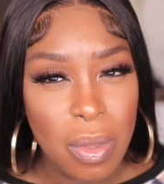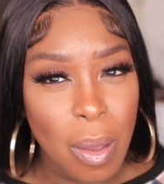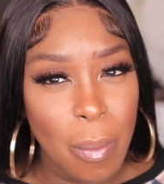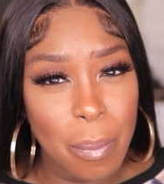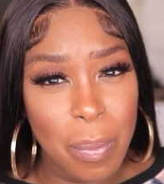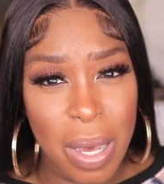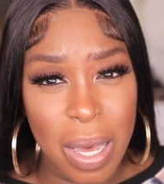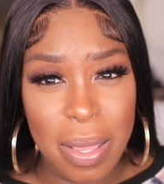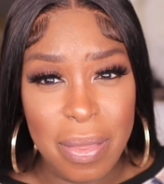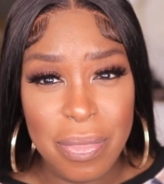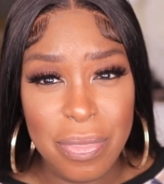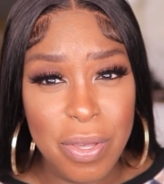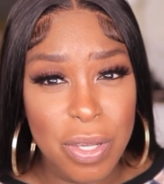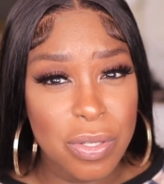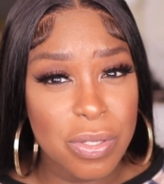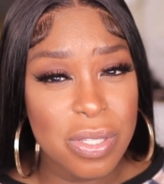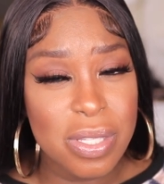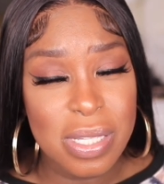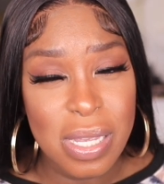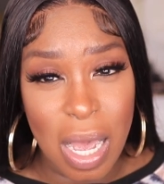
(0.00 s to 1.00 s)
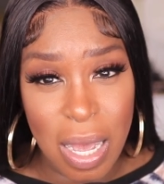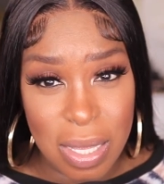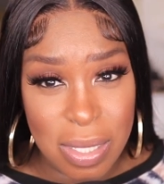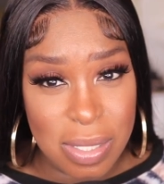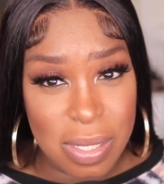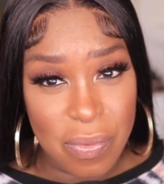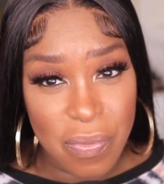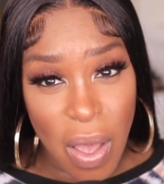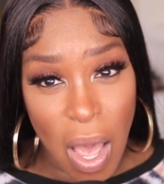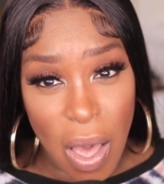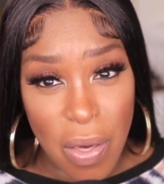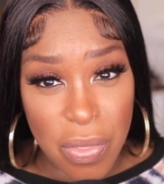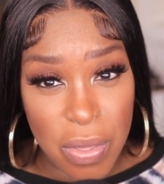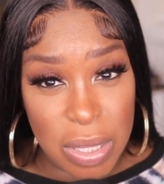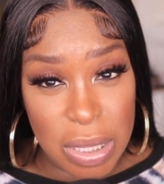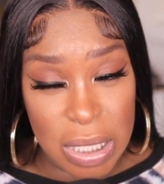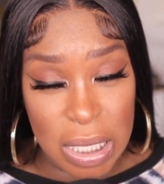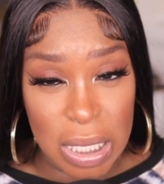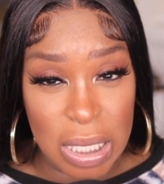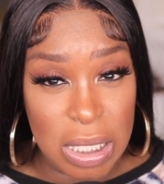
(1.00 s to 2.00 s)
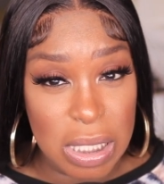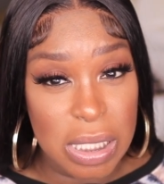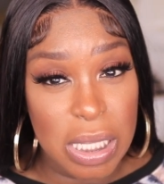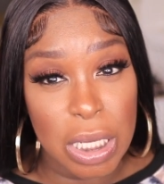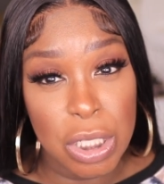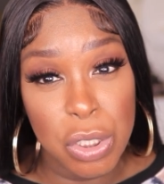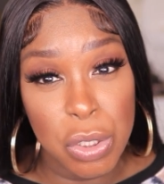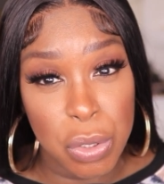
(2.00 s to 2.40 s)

But there's tons of other things that